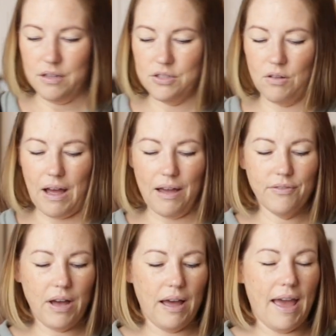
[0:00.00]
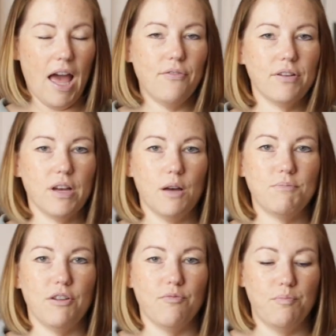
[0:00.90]
so I've got half a cup
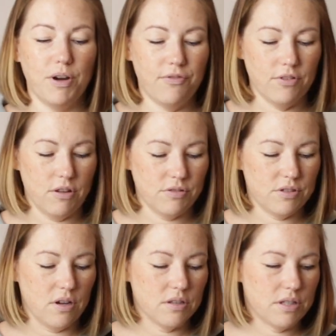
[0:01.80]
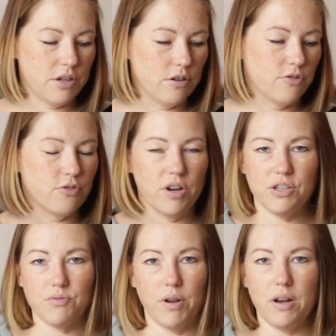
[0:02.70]
of buffalo sauce here
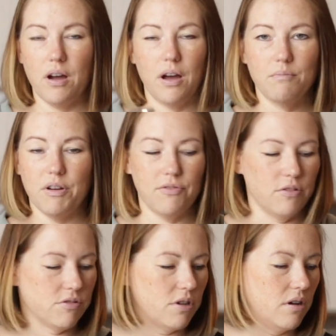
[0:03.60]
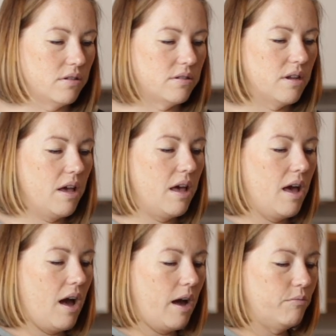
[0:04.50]
Frank's Red Hot buffalo sauce
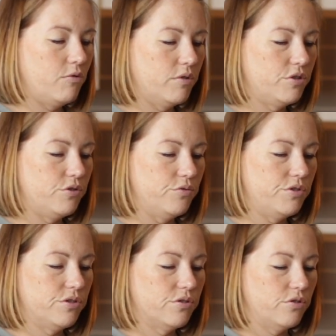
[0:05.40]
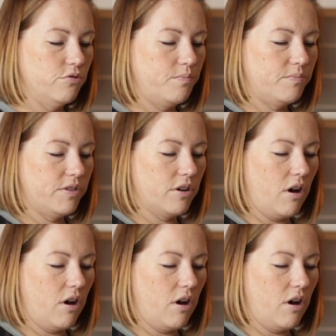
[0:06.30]
I'm going to scoop the